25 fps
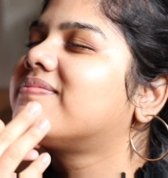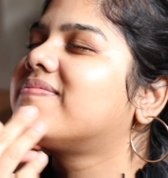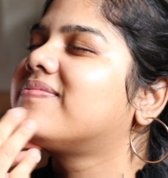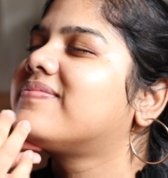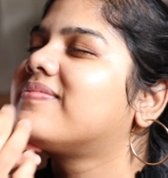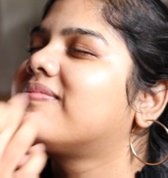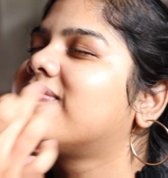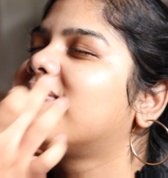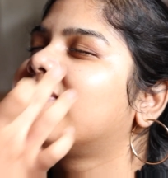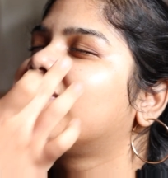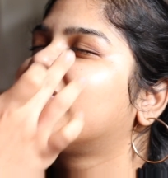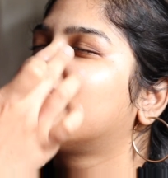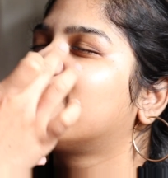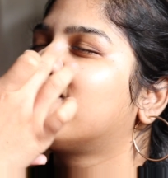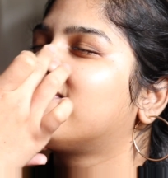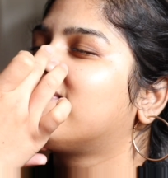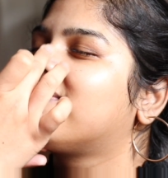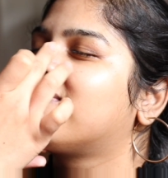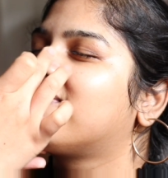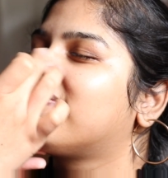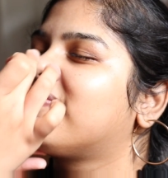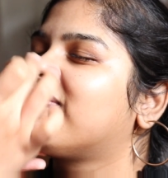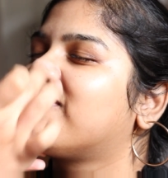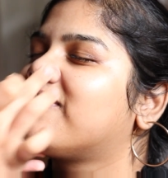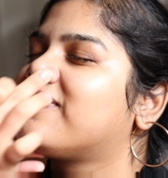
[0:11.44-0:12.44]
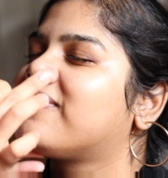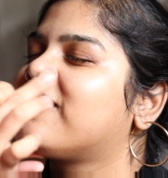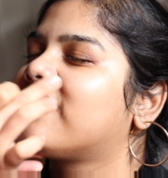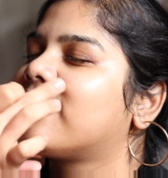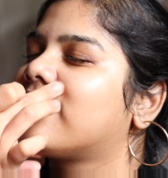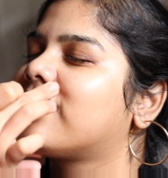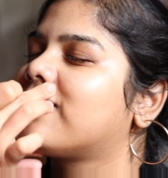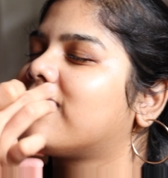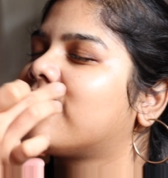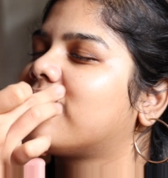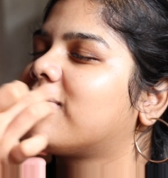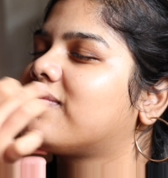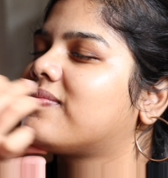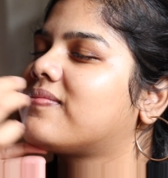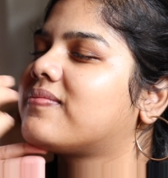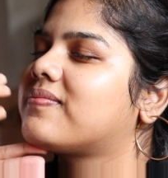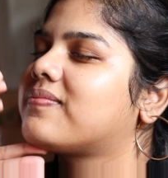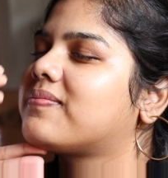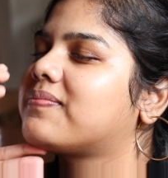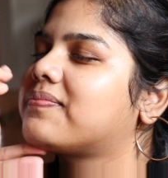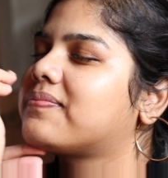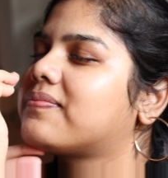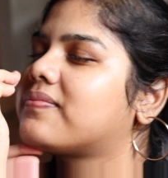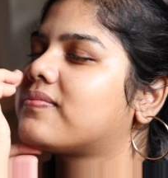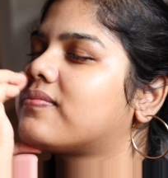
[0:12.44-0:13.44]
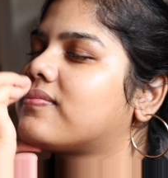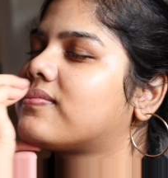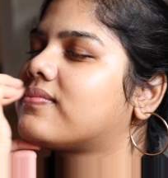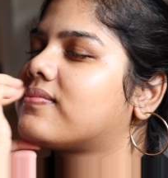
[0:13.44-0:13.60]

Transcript: So I just like put the moisturizer